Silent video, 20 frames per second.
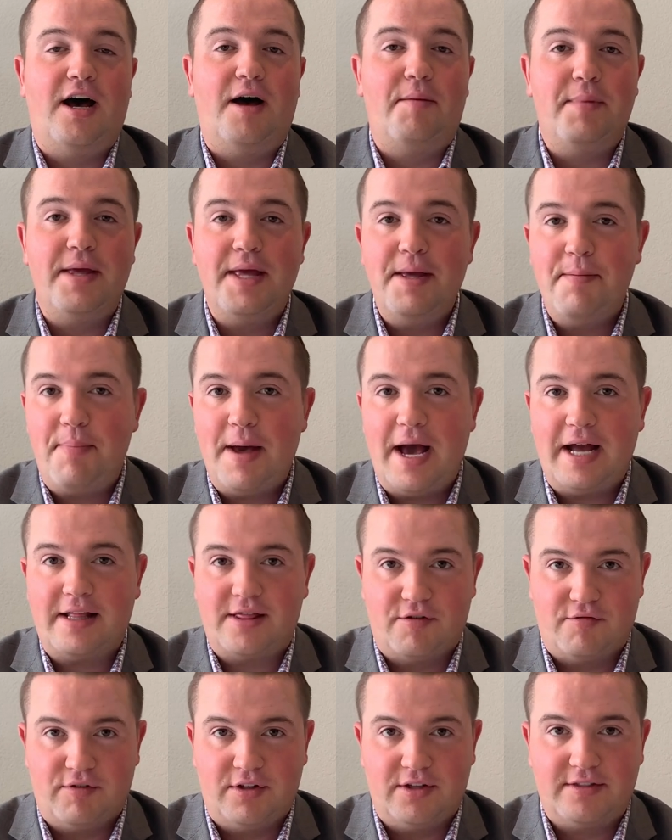
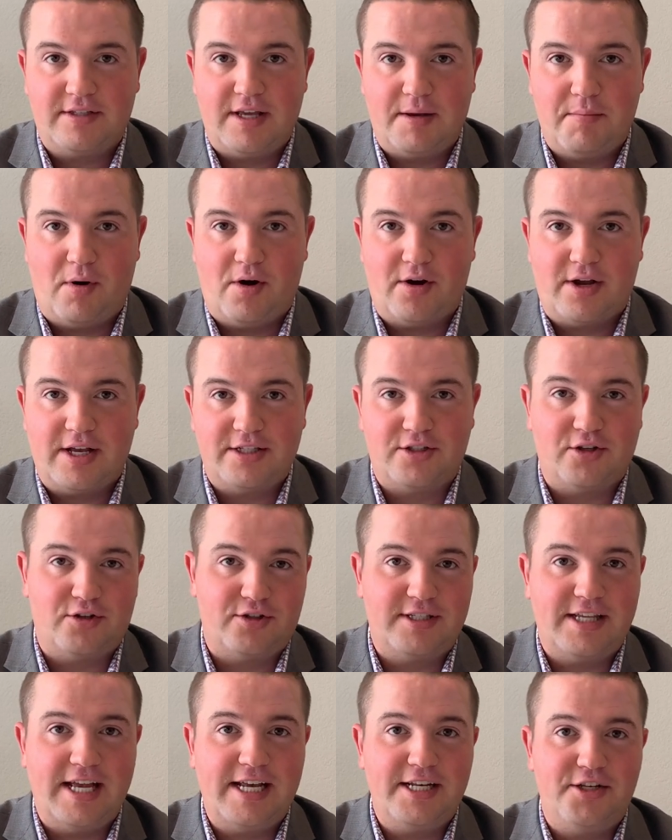impact the real estate market. So
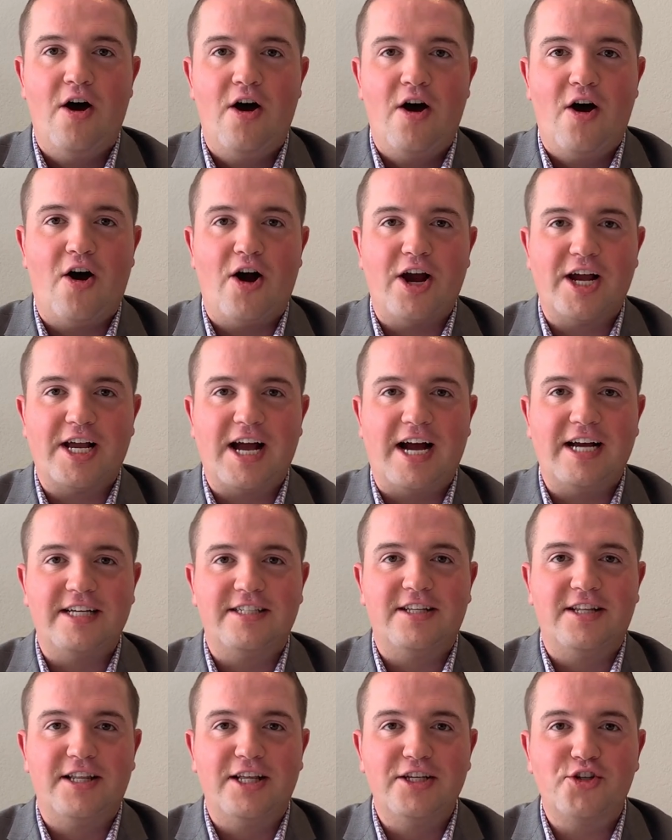stay tuned. All right,
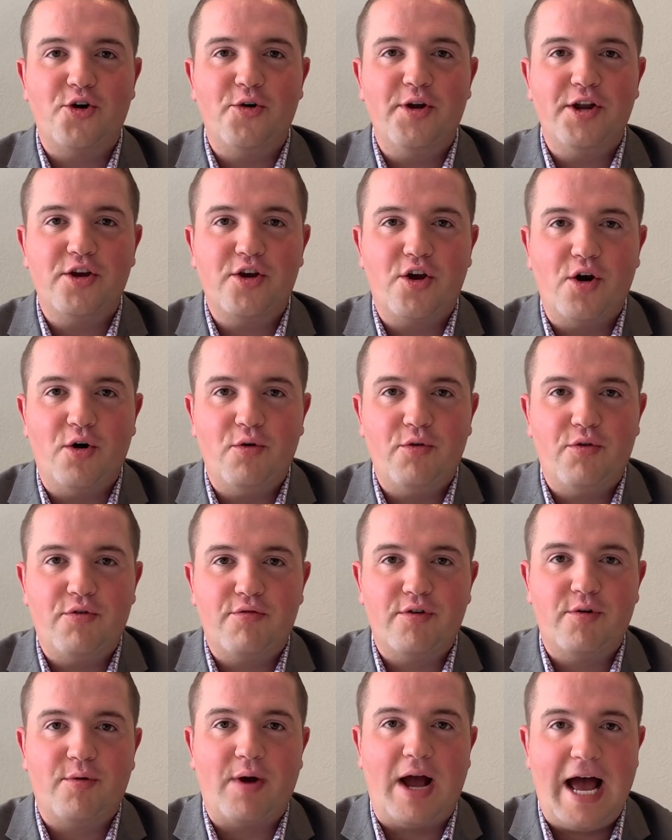guys, let's go ahead and go
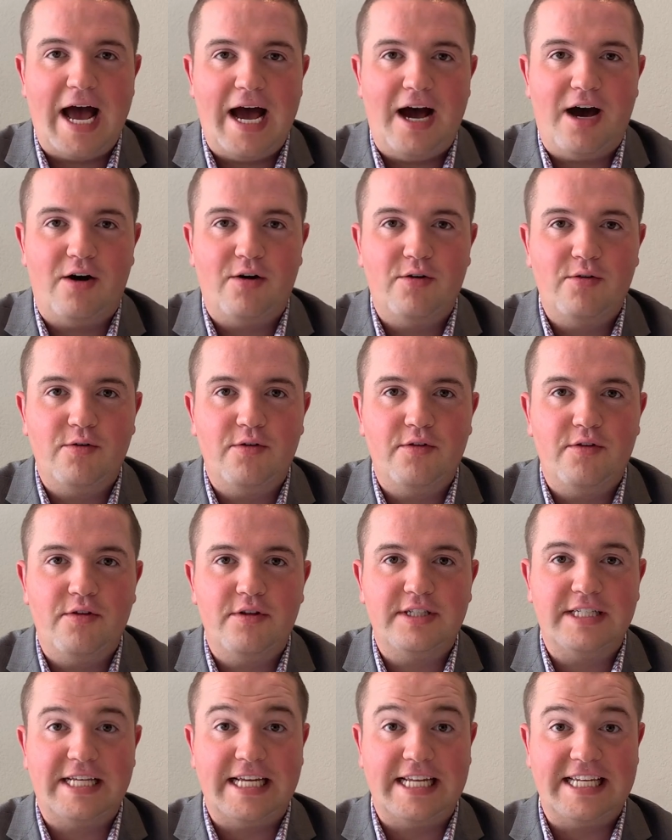through how
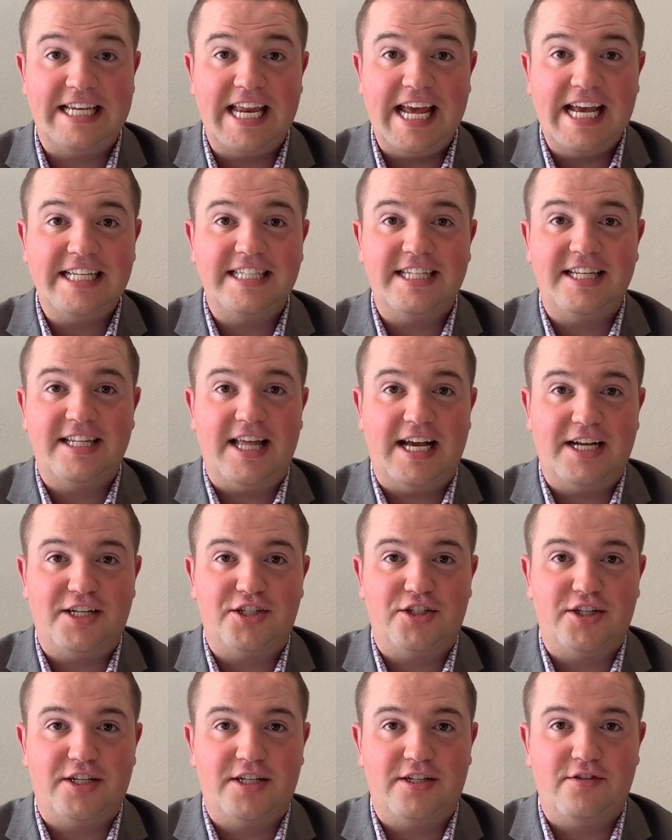today's
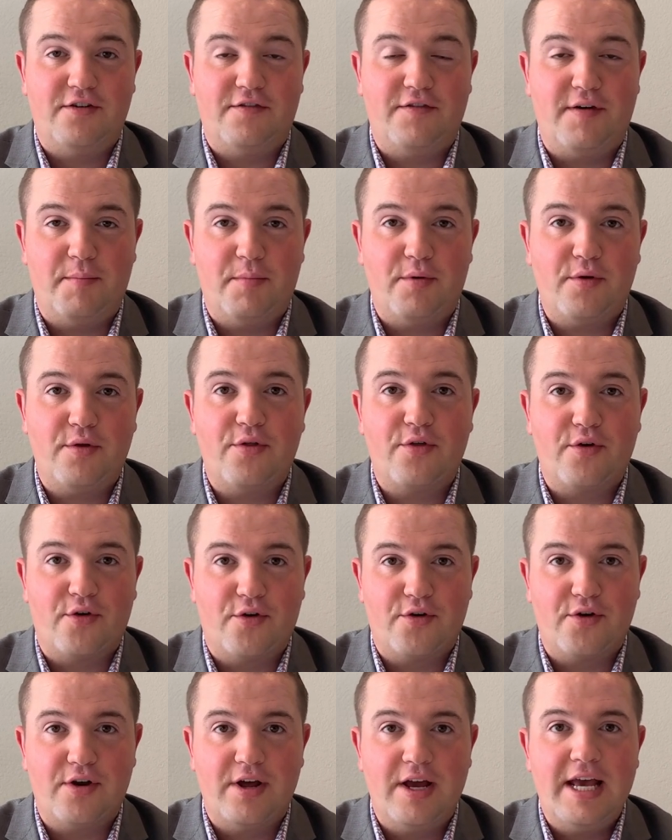election, November
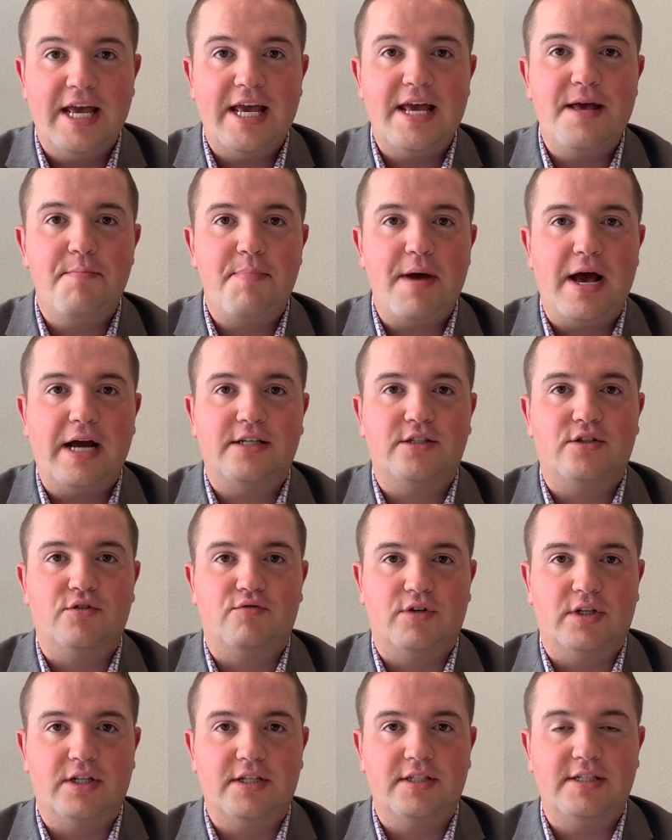3rd, impacts the
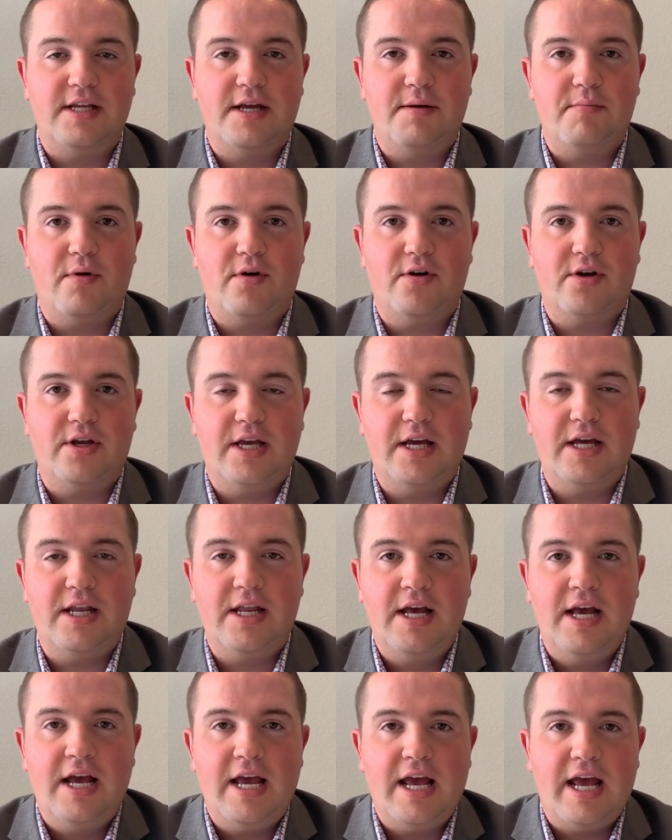real estate
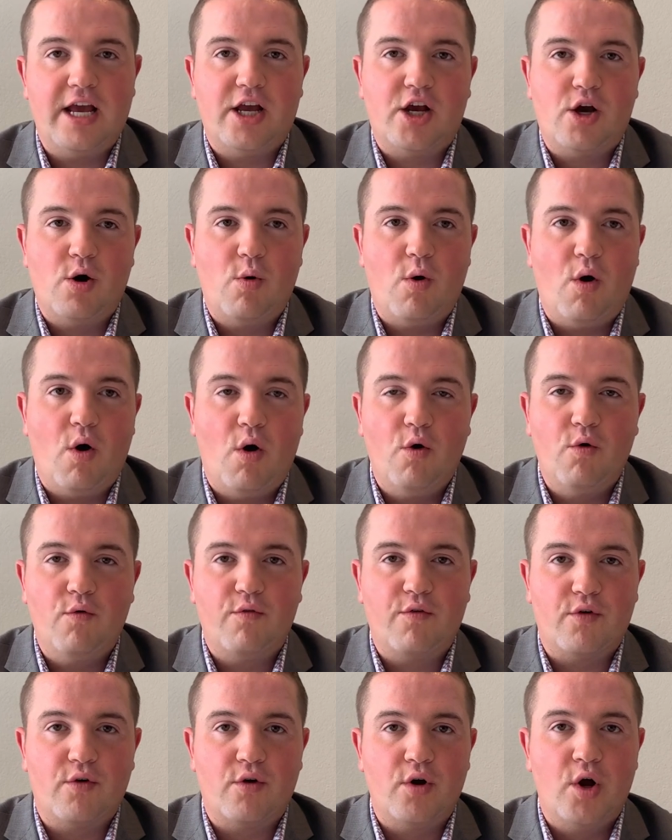market and go
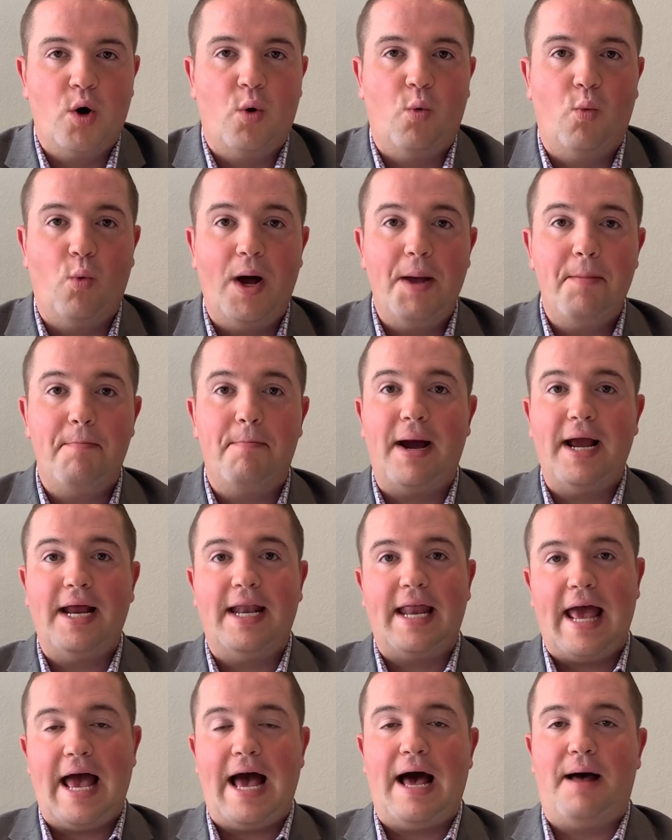over what
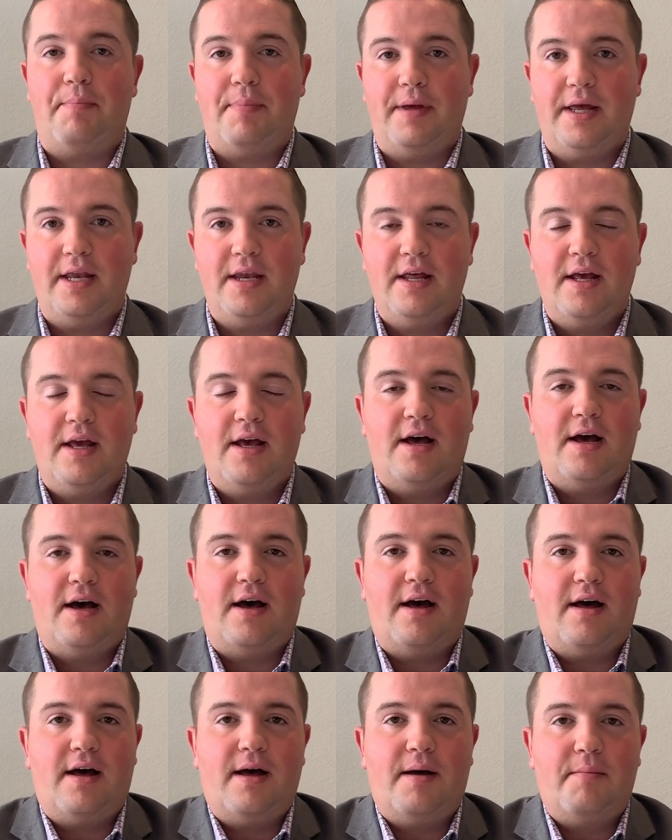might happen
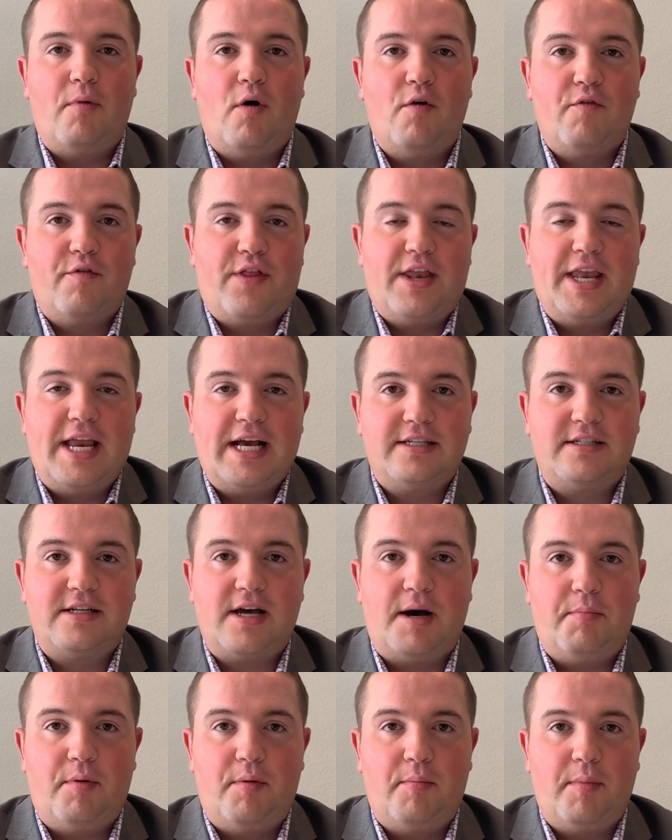over the next
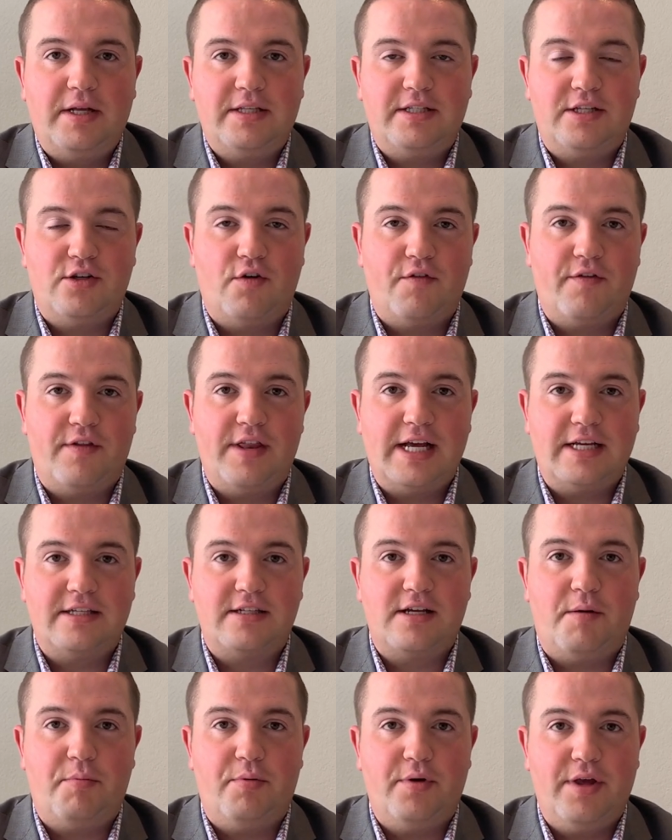couple months and over the
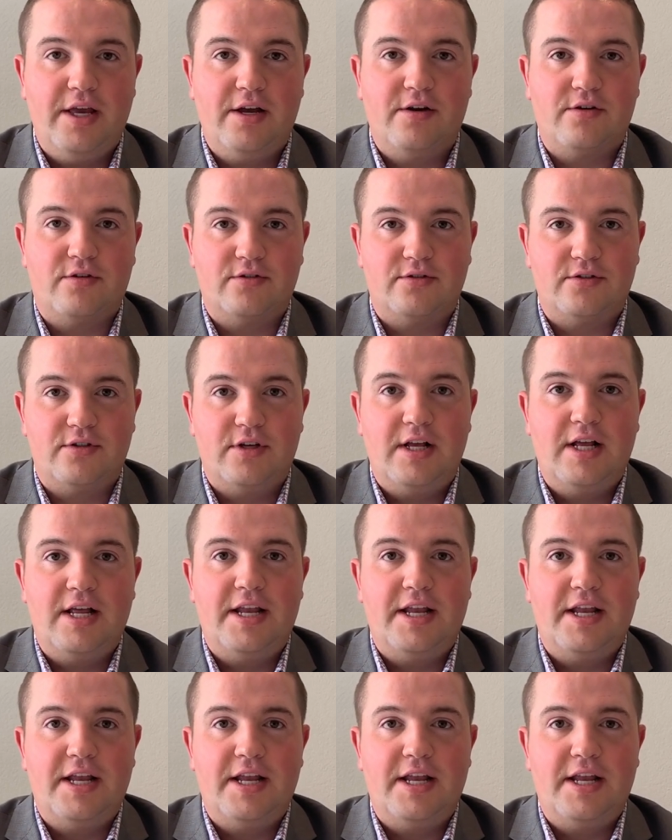next couple years.